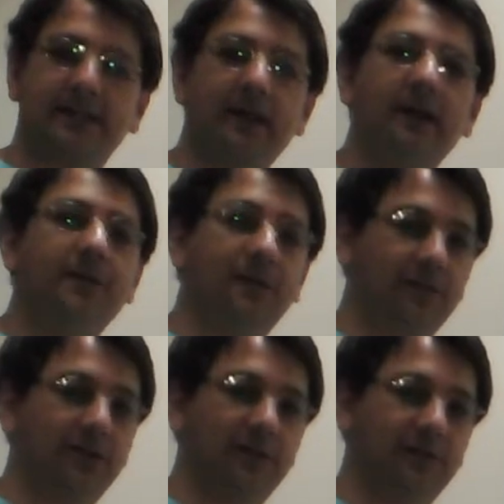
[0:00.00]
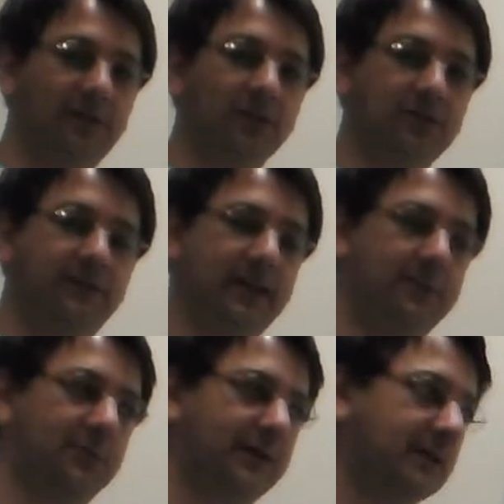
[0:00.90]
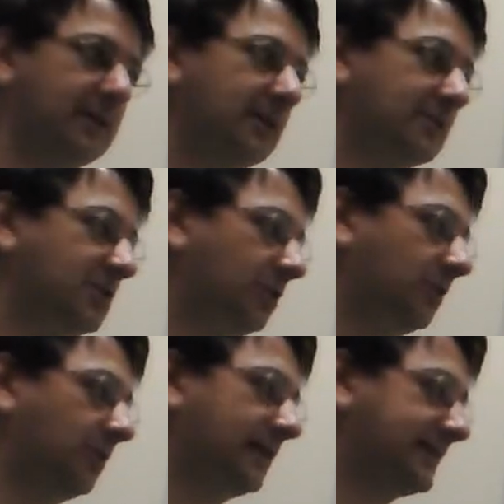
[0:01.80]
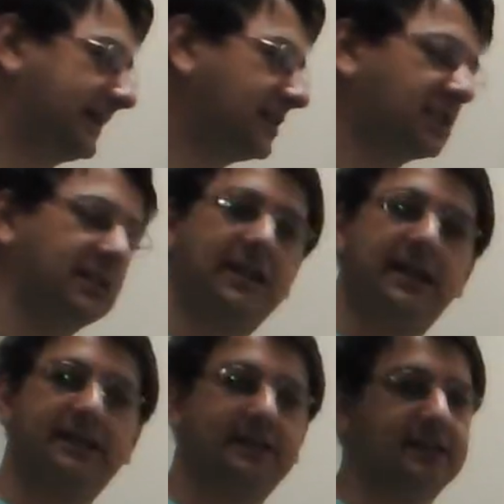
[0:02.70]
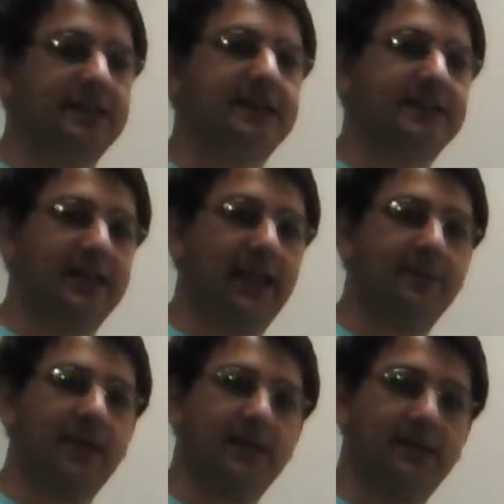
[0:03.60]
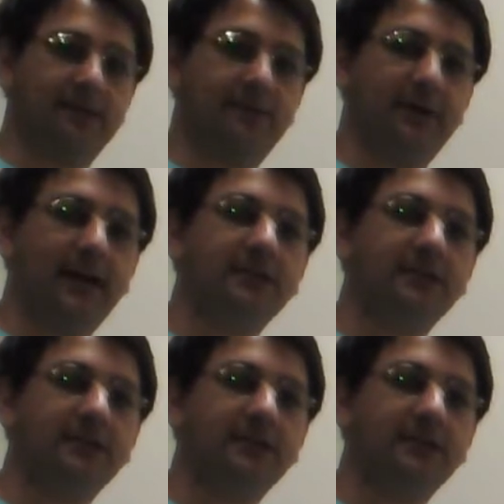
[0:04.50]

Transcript: the vocal folds vibrate. So essentially it's the same here, right?